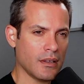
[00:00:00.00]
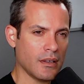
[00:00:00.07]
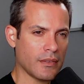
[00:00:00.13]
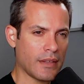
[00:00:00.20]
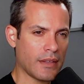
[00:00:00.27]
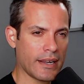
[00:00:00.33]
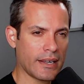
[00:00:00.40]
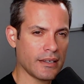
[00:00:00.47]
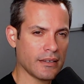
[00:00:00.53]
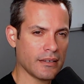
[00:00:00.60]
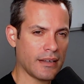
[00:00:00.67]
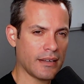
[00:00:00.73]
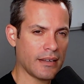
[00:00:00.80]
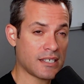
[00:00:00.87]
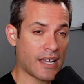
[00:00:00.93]
that I
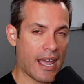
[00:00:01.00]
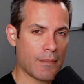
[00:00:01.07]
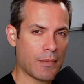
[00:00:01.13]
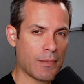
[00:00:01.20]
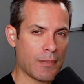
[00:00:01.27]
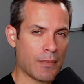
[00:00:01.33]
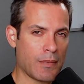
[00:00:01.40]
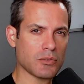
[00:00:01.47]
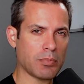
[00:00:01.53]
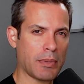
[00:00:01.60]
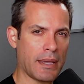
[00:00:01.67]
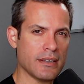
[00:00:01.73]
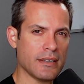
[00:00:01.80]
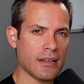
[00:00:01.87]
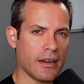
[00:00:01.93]
can and time that I can
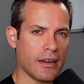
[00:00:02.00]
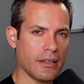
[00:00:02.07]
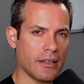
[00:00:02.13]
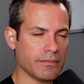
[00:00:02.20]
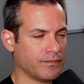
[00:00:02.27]
spend on it.